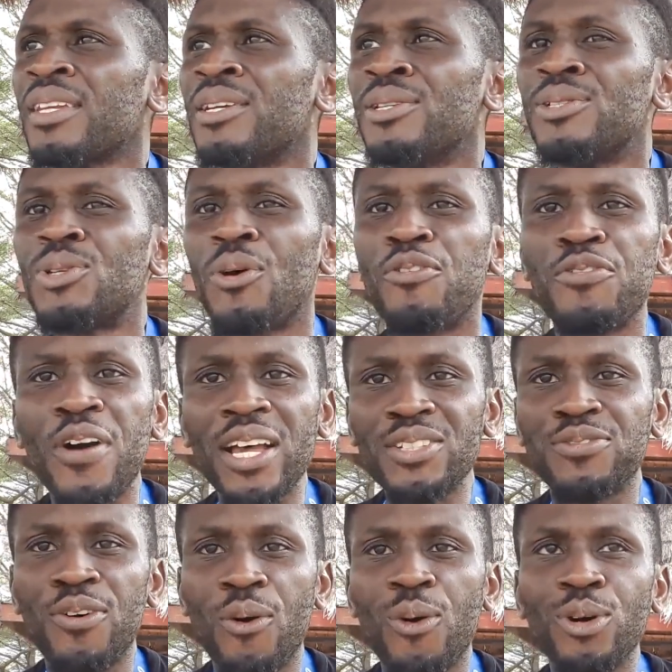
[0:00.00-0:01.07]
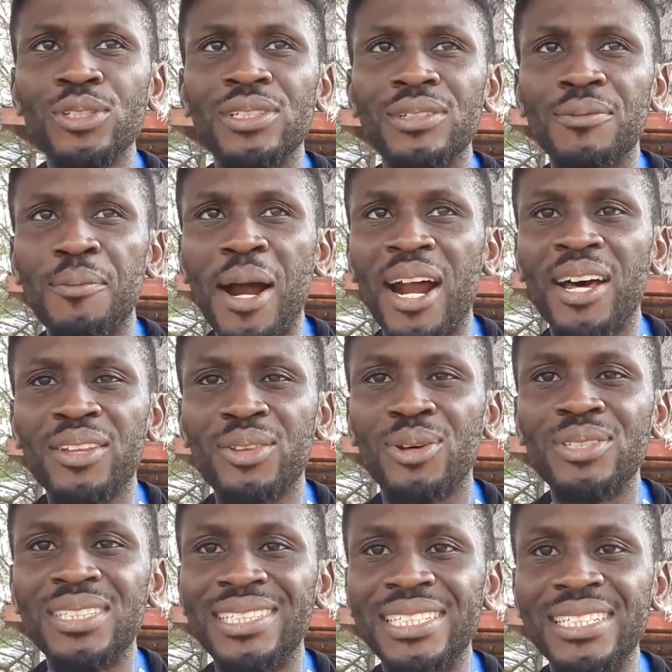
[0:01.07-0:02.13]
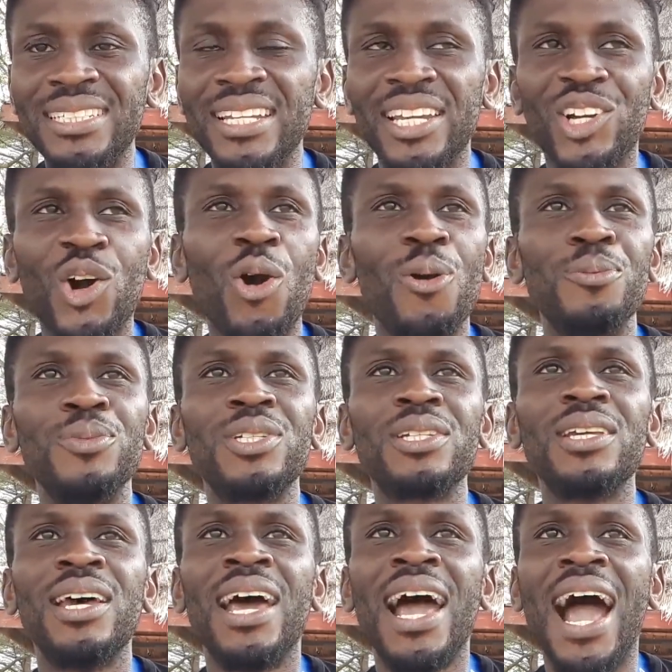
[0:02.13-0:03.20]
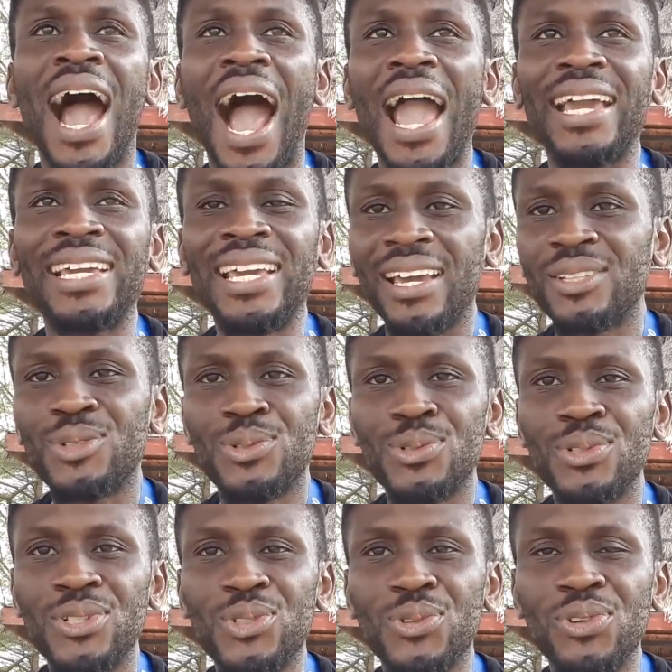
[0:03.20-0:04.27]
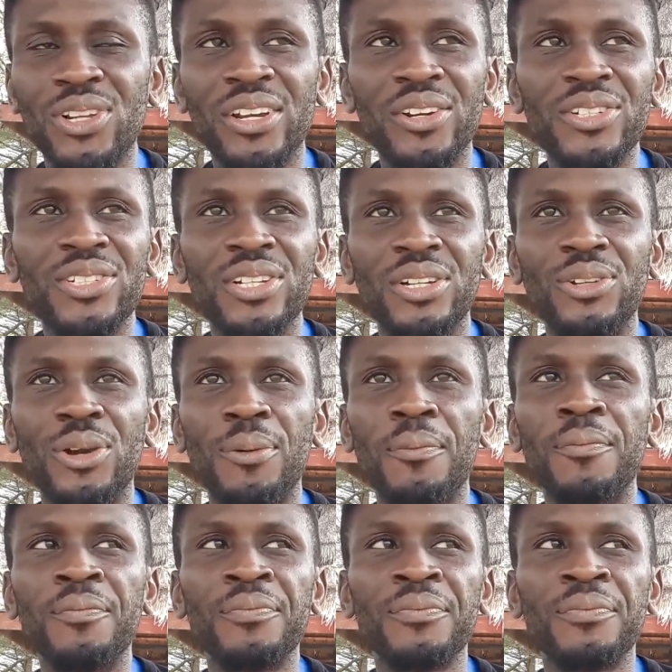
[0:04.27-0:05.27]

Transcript: So fast forward, marathon D-Day comes. I get to the Surulere Stadium